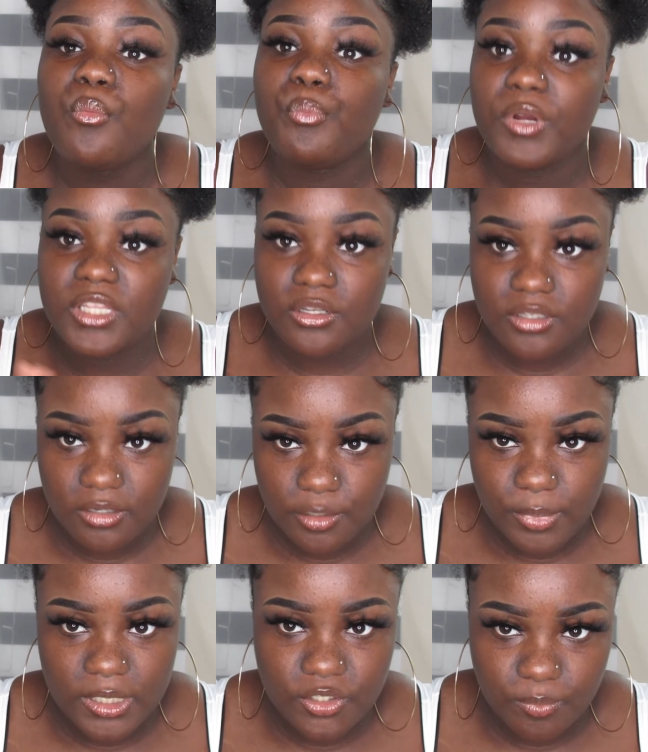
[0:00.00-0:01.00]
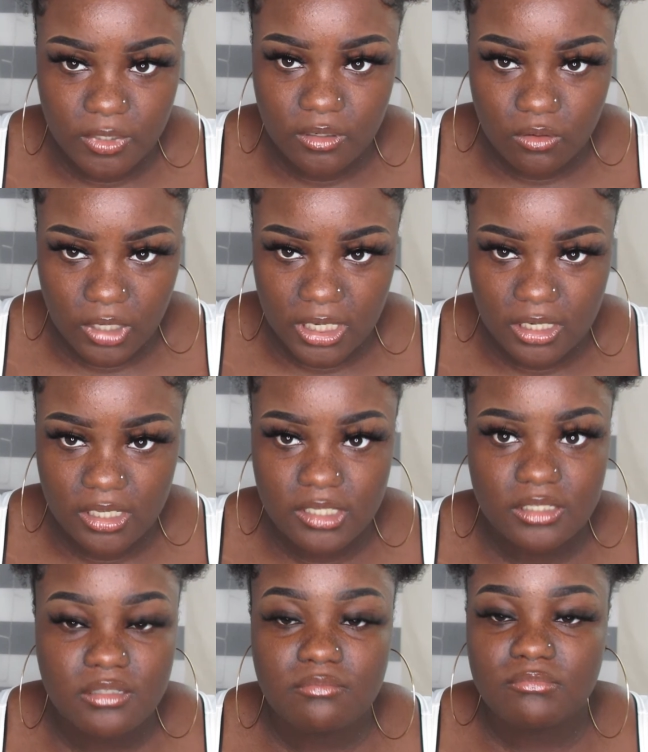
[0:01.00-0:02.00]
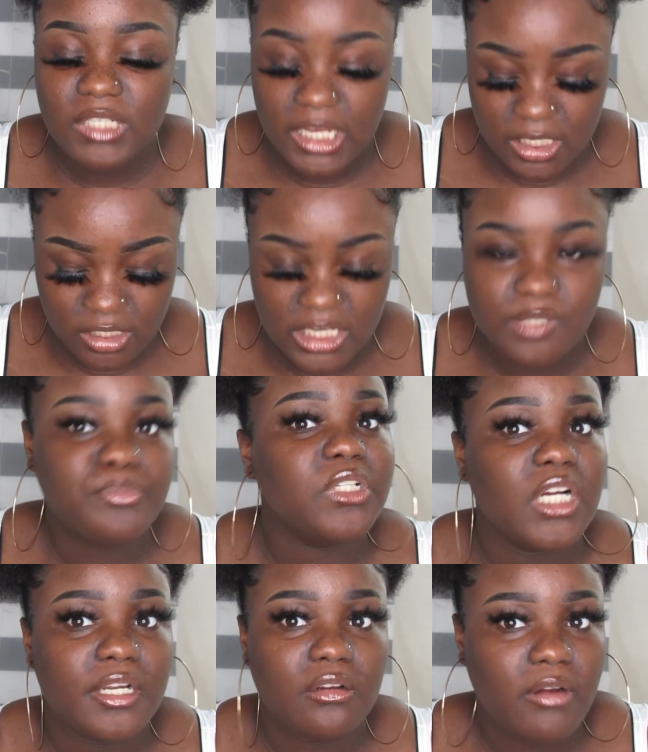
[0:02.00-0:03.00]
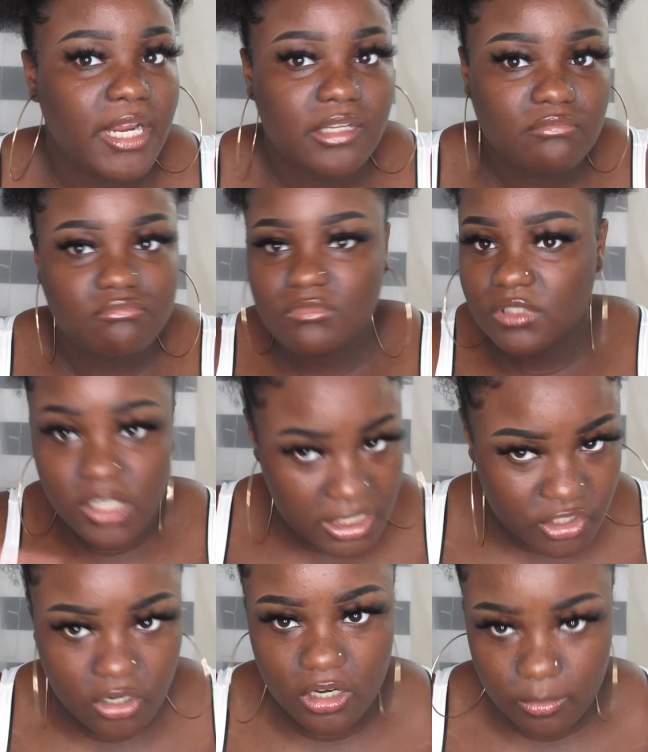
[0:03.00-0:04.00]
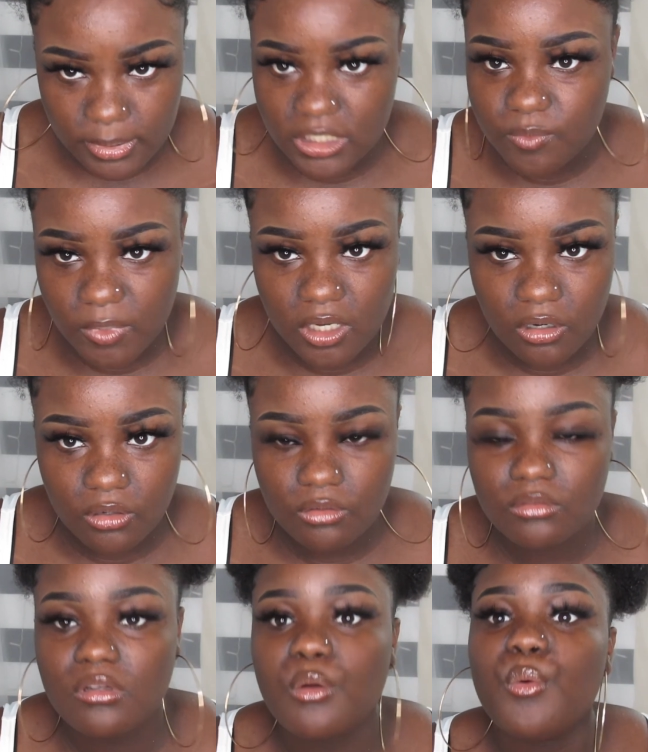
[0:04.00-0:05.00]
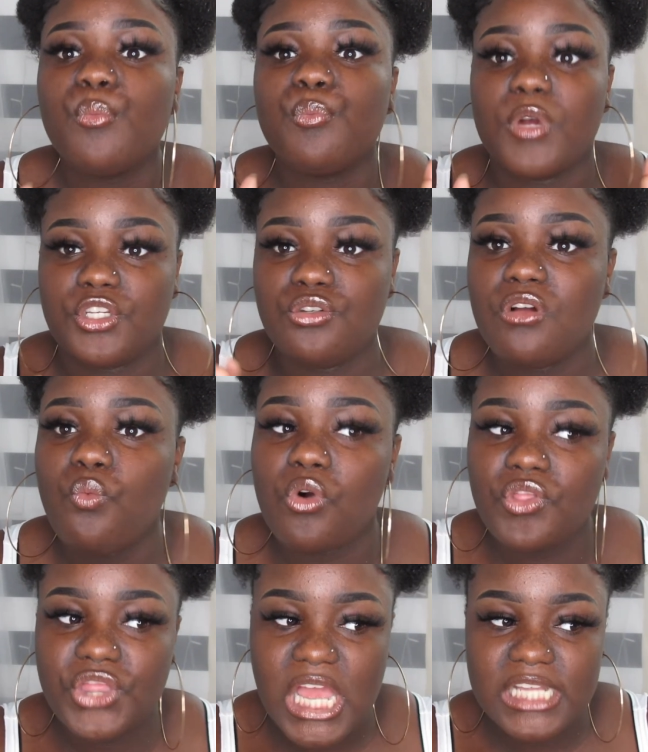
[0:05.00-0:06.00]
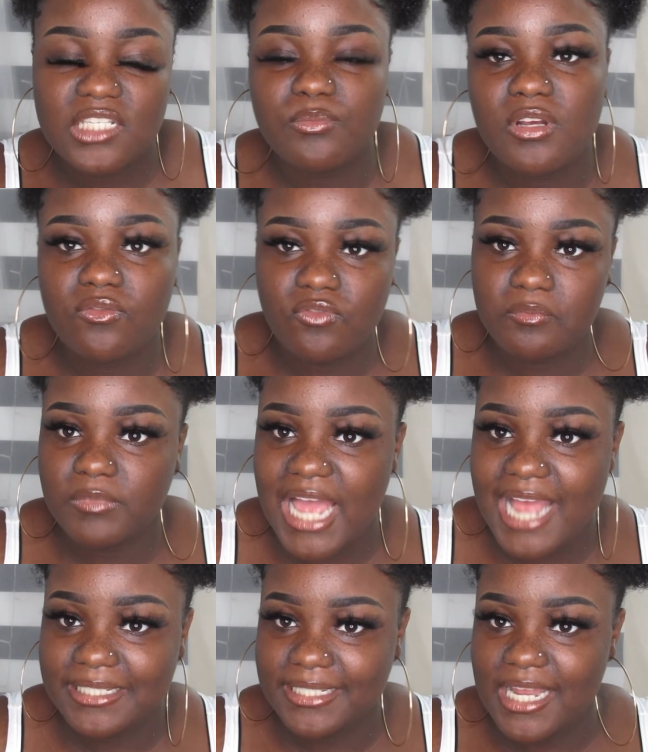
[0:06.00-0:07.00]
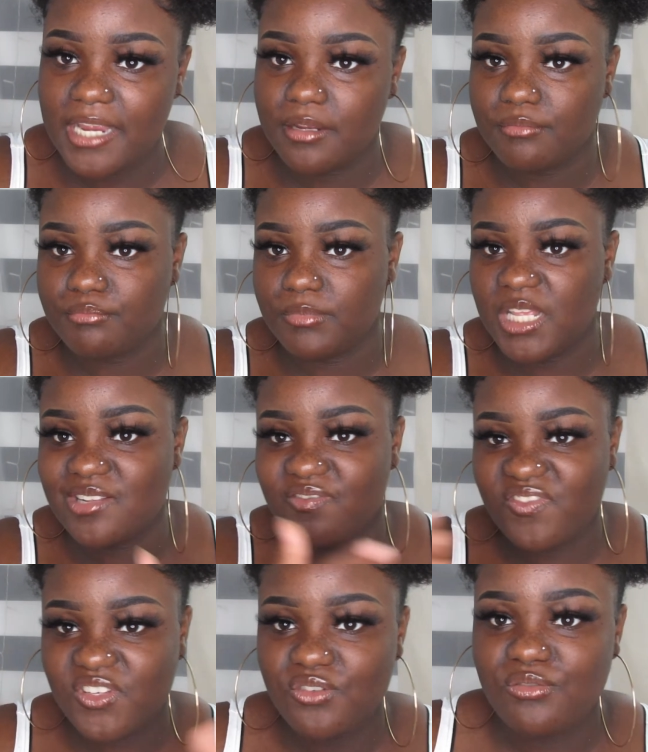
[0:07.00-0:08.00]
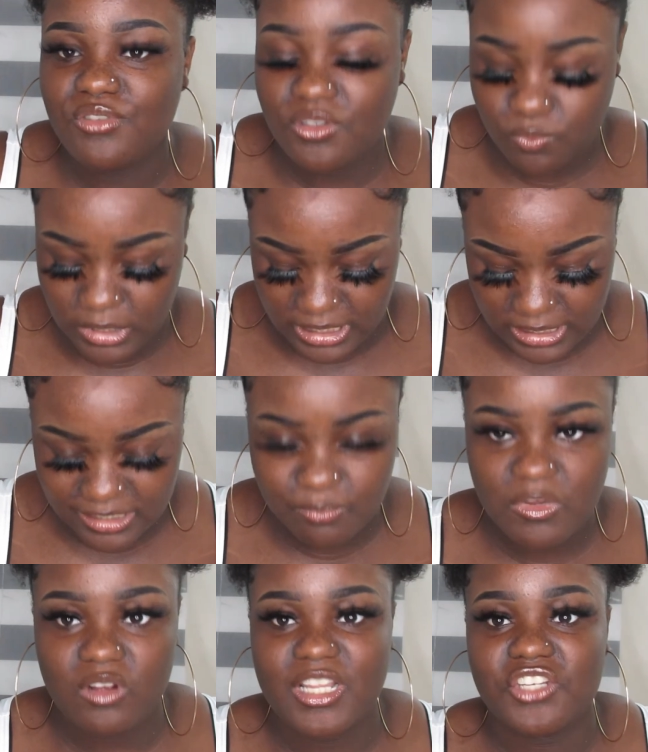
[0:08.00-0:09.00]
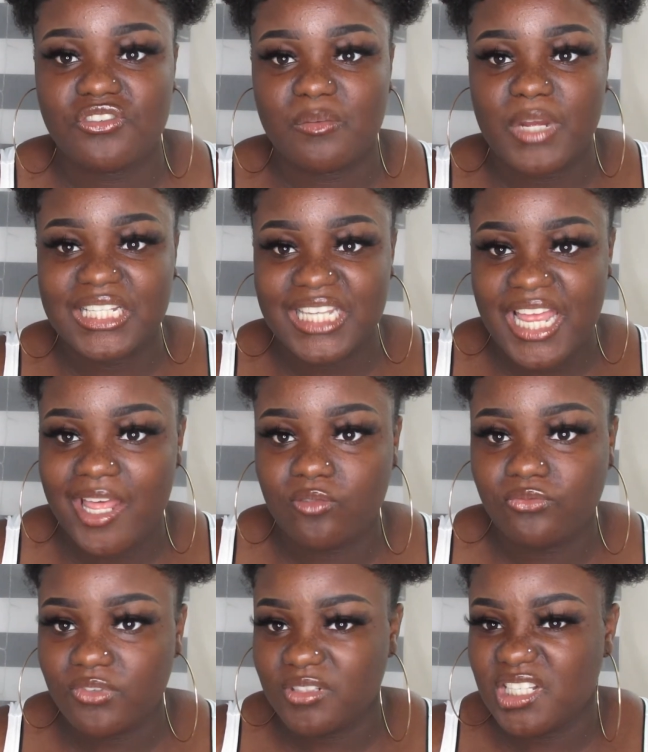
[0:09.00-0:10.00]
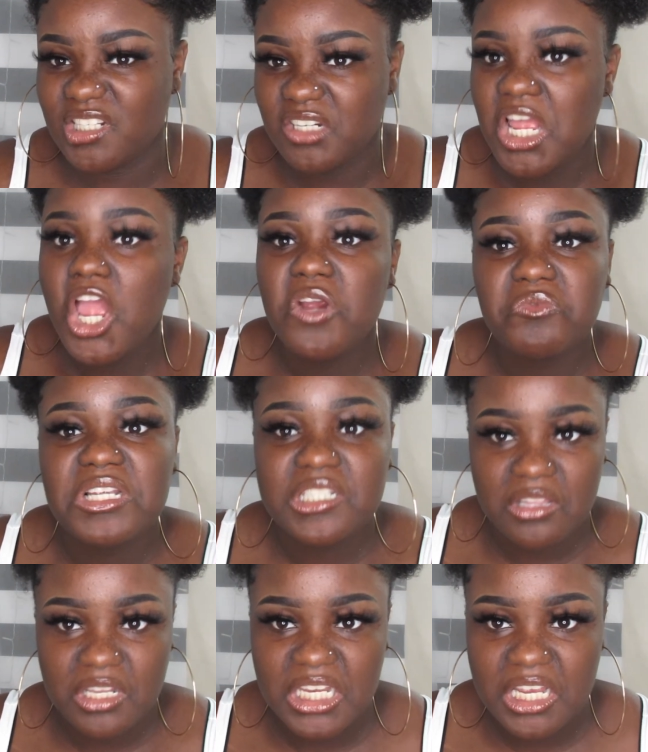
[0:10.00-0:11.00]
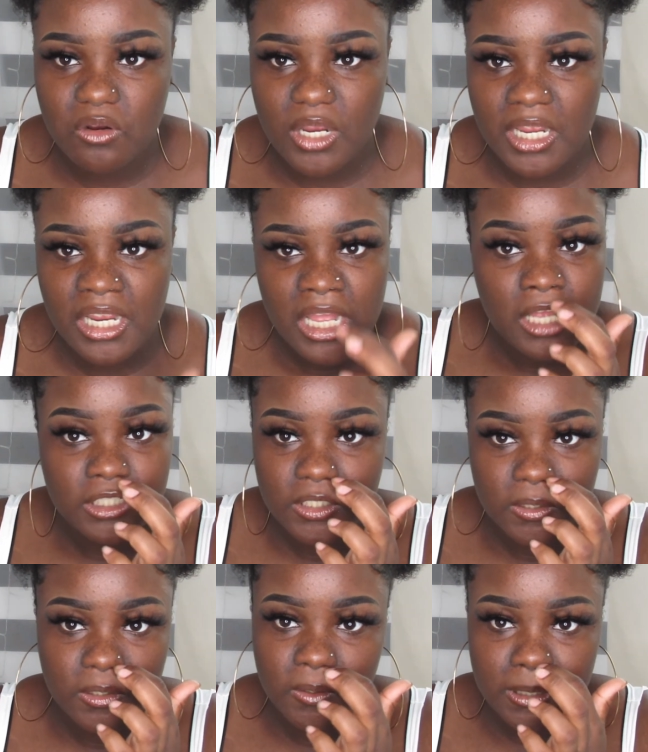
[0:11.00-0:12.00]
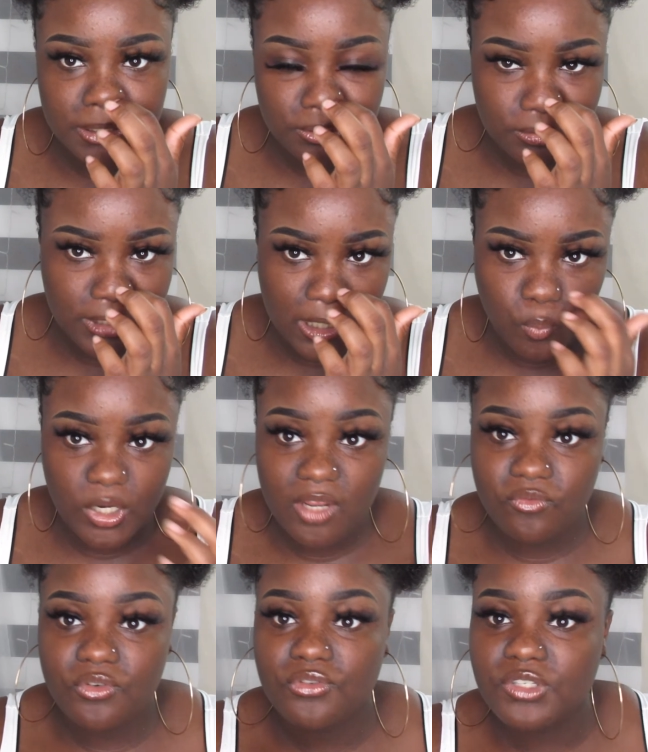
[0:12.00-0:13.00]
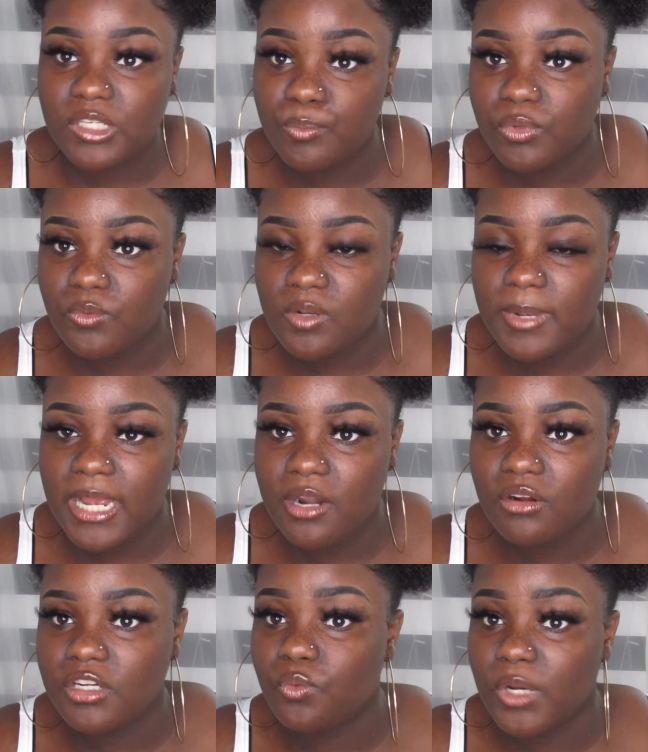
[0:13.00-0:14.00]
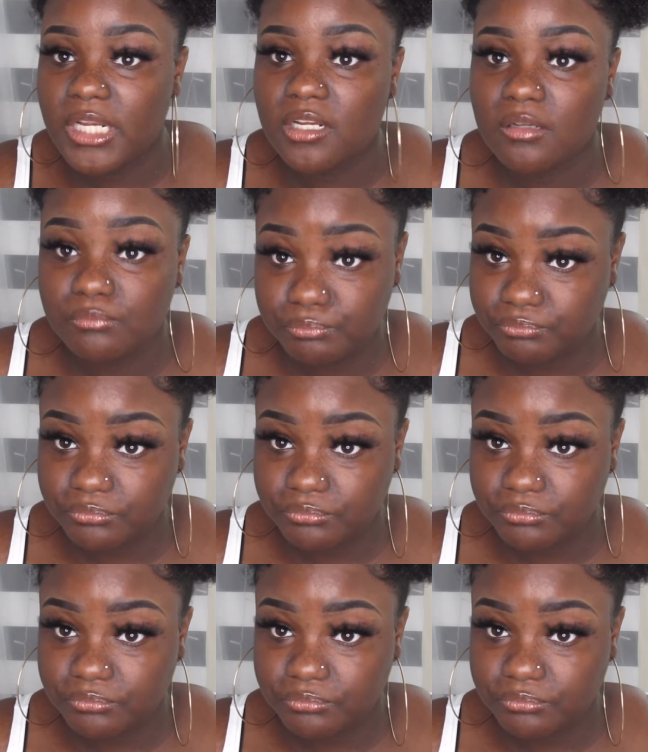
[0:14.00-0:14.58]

but there's going to be a smell, okay, because it's blood, all right? It's going to be a smell, but you don't want that smell from last night infused with the smell that you're about to have for the rest of the day, okay? So you don't need to do that. If you're sleeping with a pad on, you wake up,